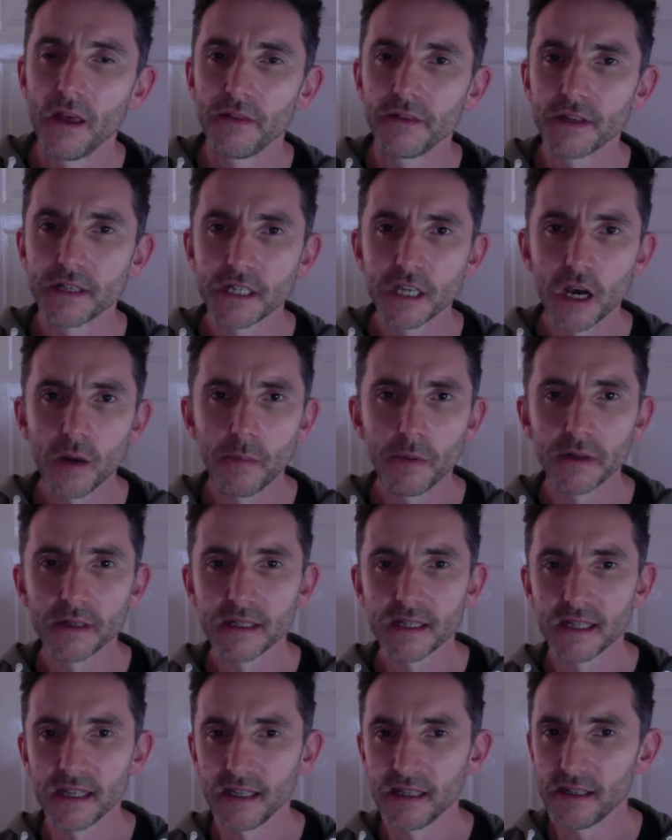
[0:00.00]
The
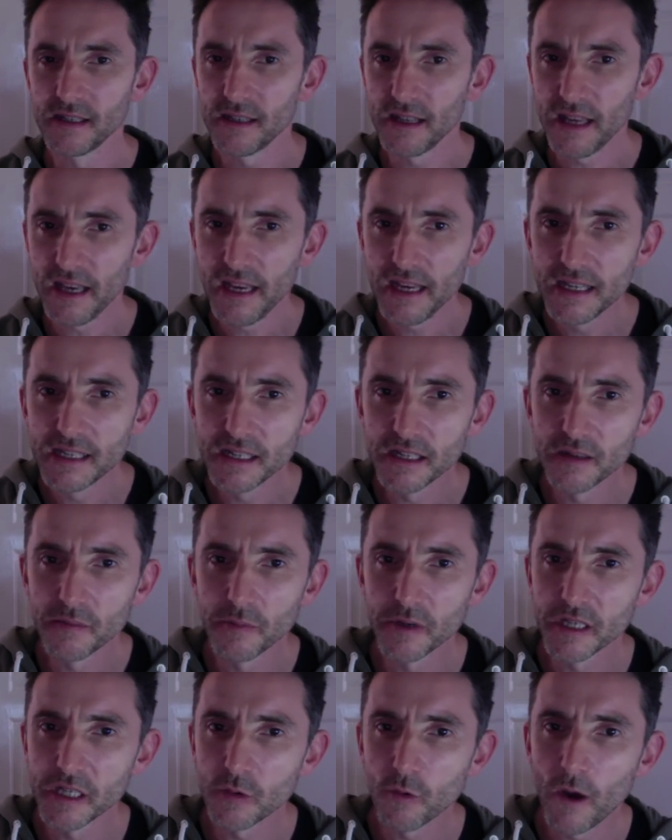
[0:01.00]
serpent in Eden
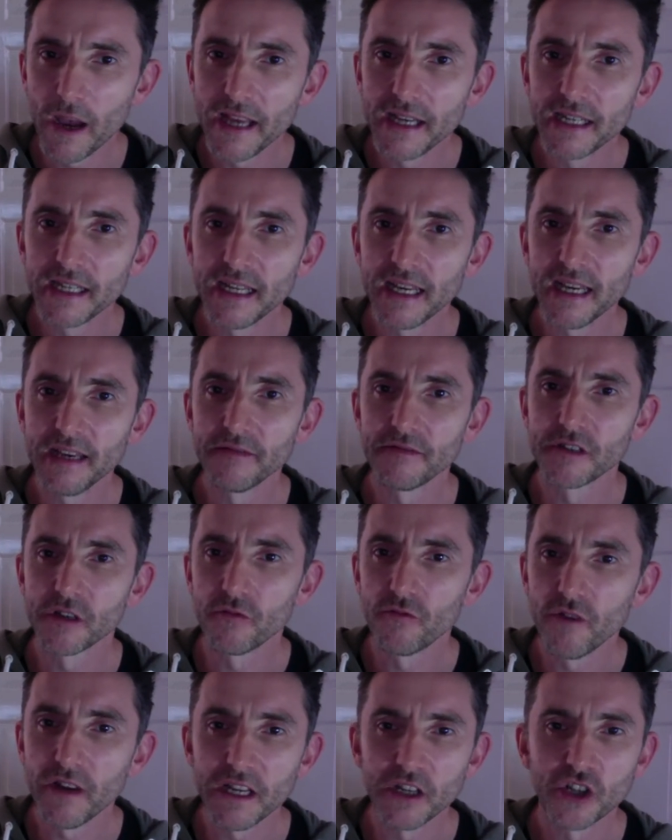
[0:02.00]
persuaded Eve to
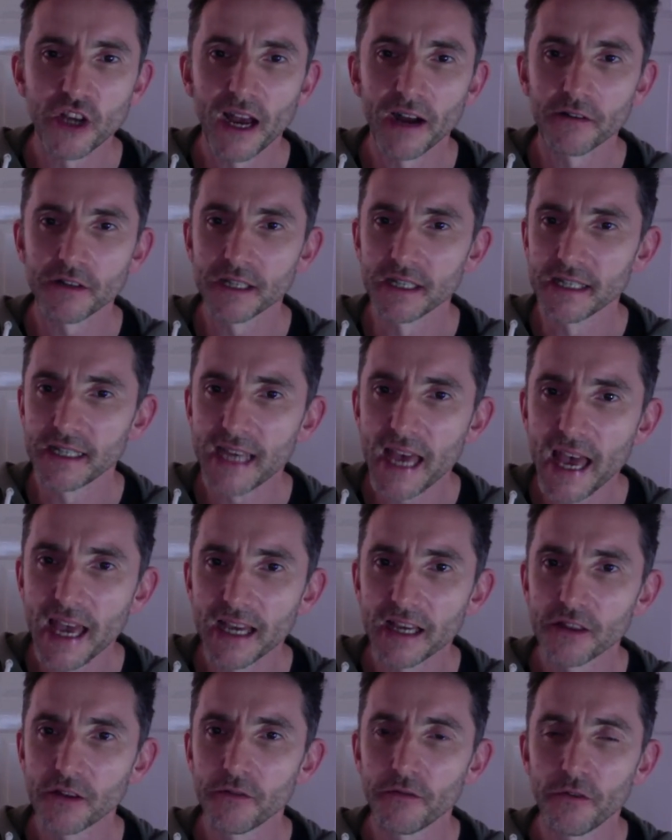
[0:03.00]
reach out and
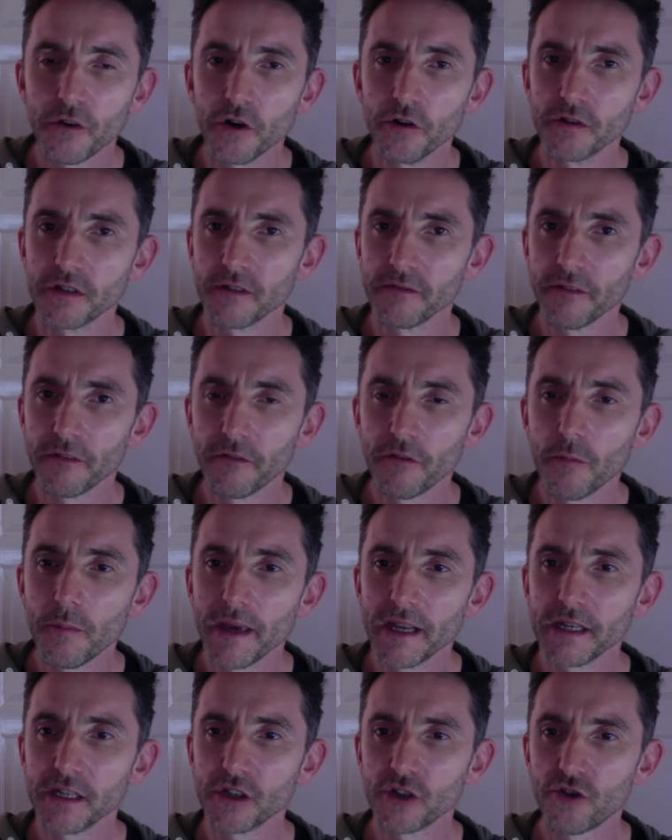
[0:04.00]
take the fruit of the
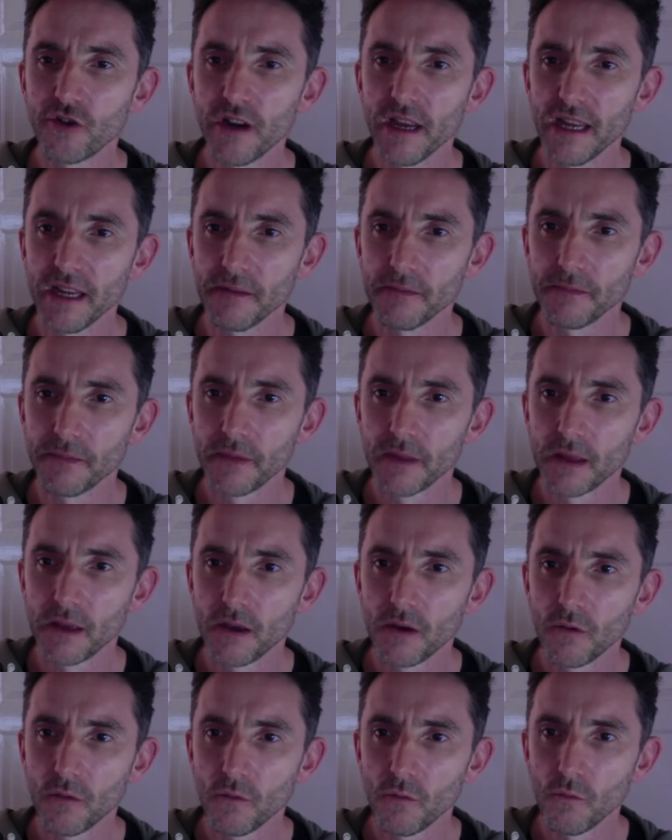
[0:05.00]
forbidden tree.
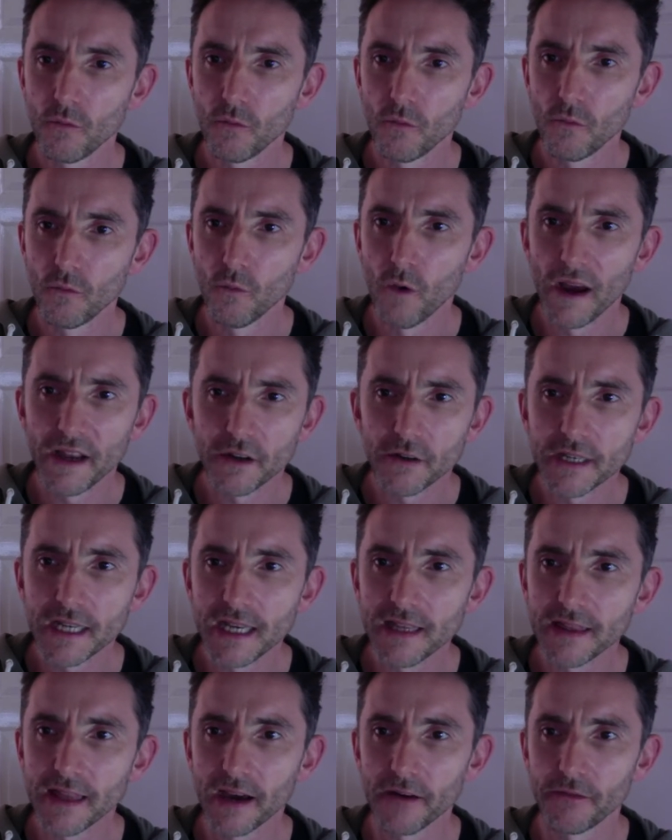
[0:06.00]
Why not
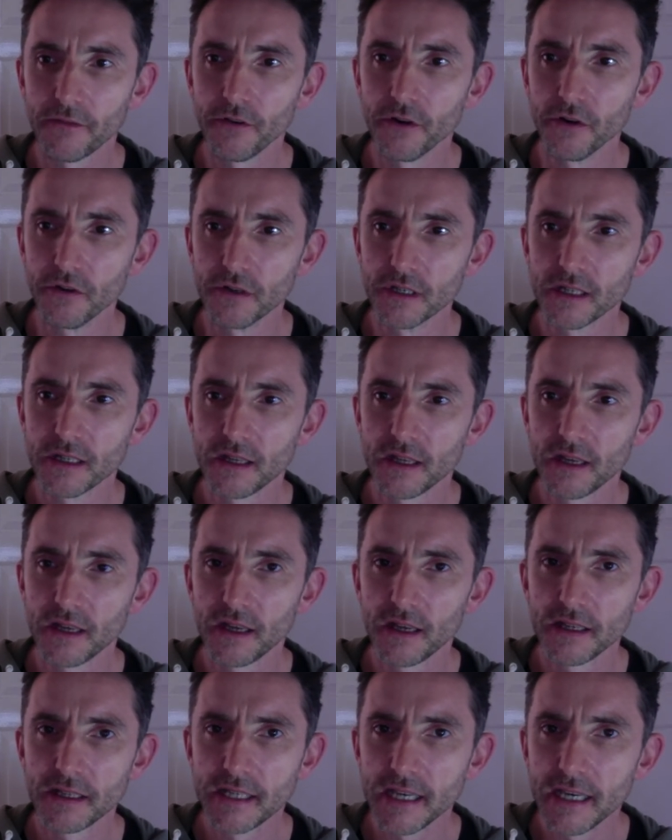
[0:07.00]
eat that fruit?
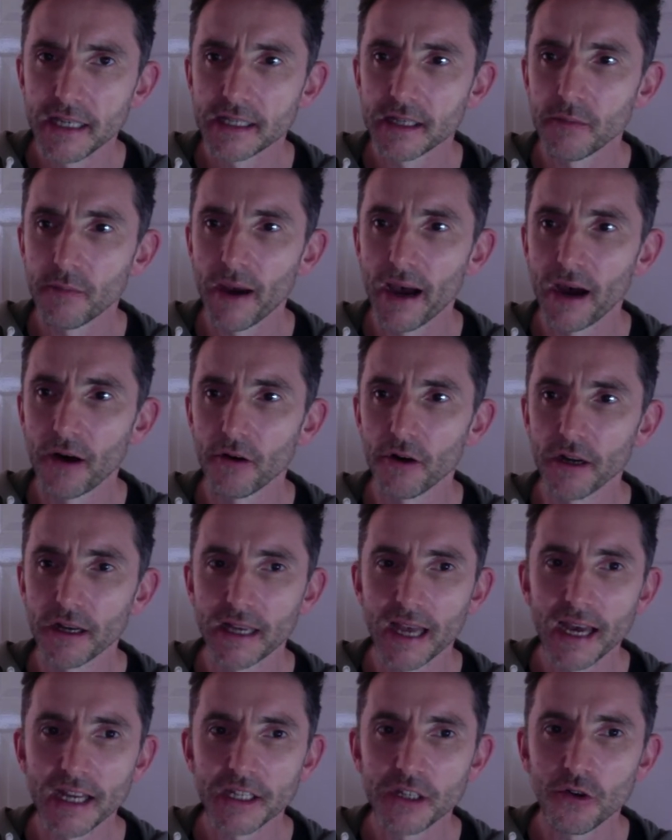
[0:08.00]
Seize the power.
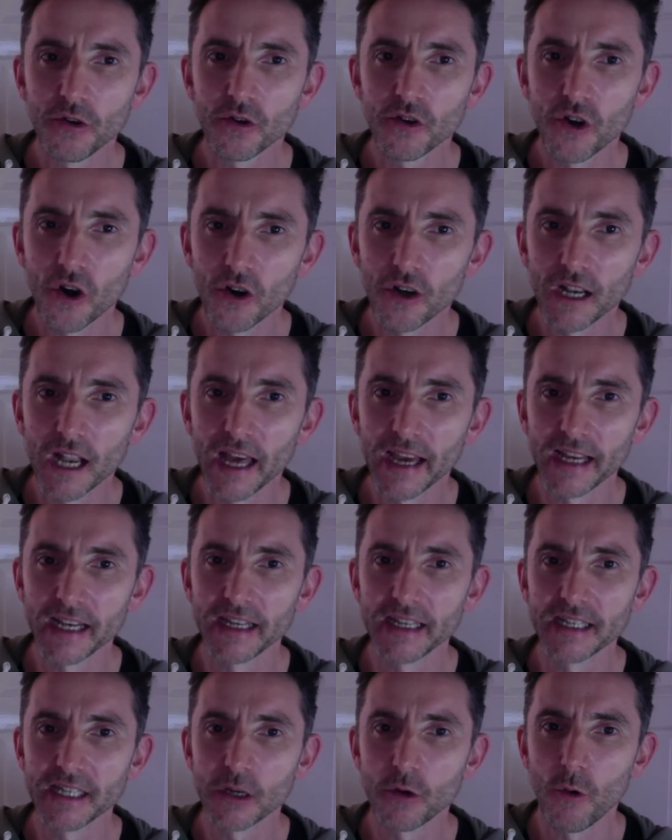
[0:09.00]
Get your
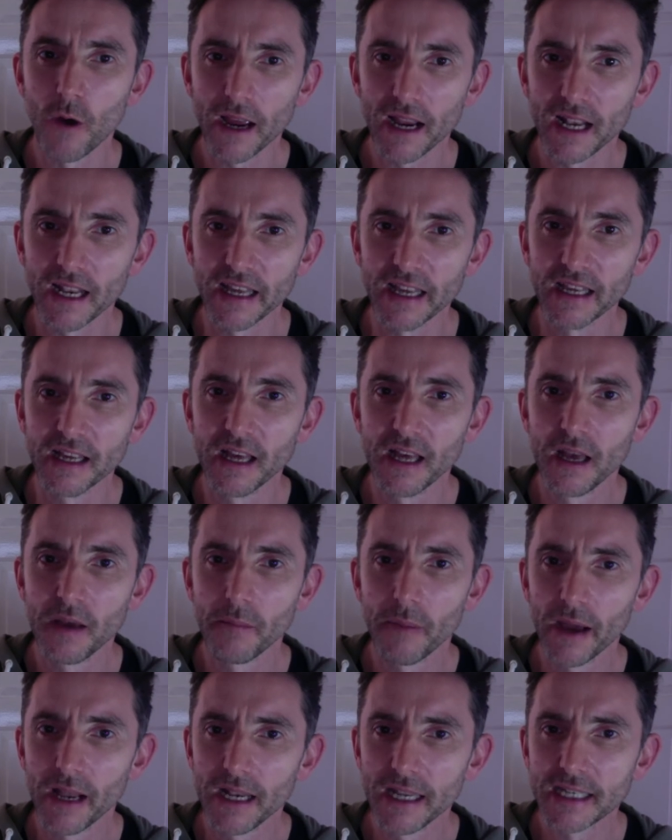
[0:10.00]
godlikeness quickly
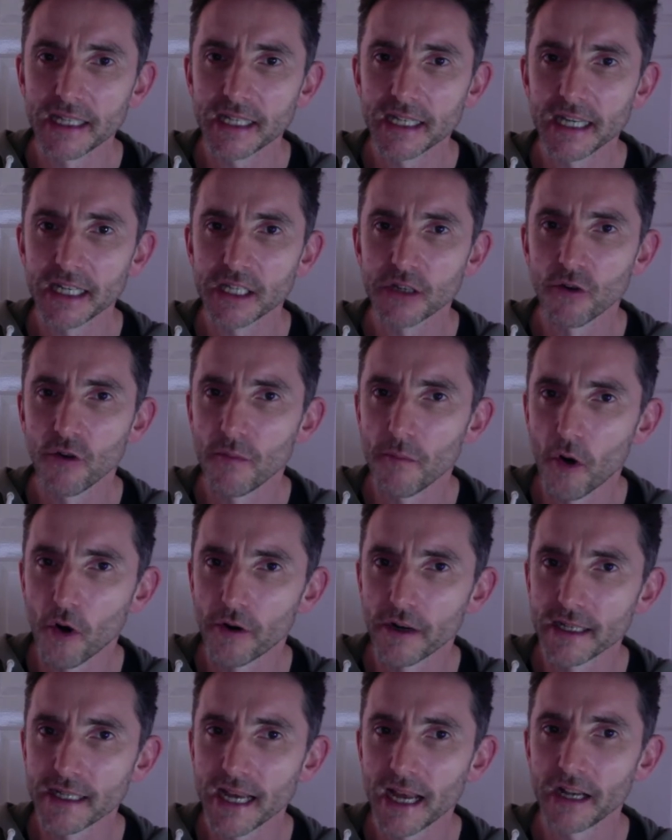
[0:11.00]
by listening to a more
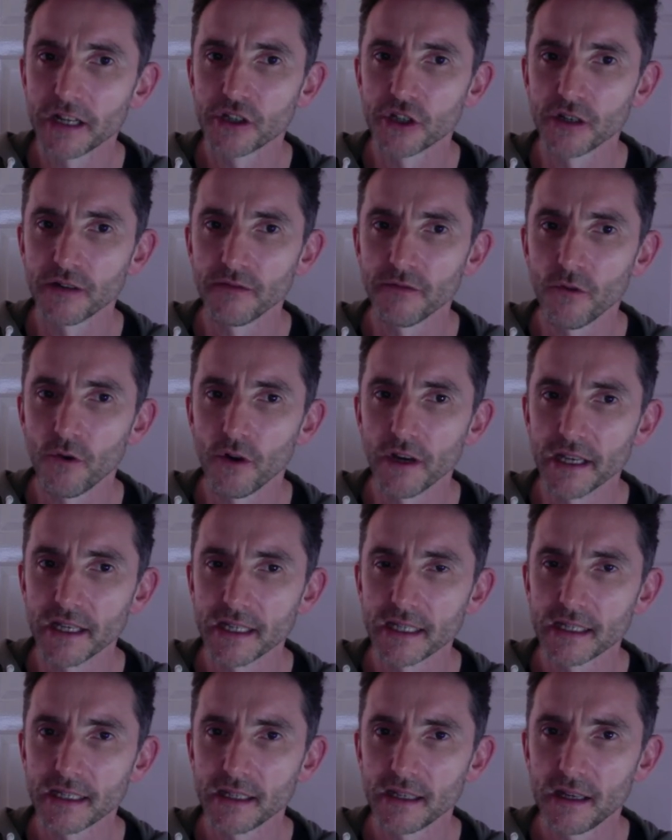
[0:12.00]
intelligent
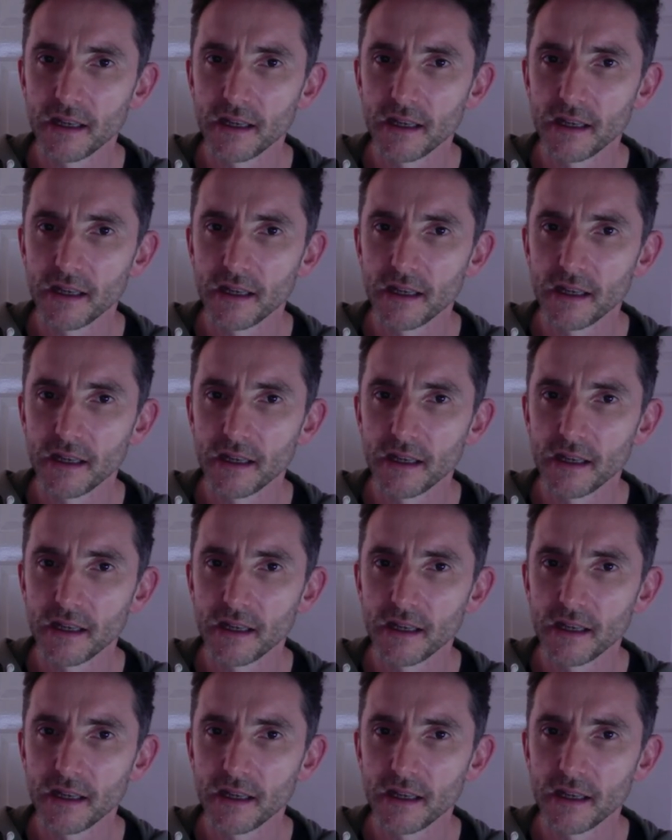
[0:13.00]
voice.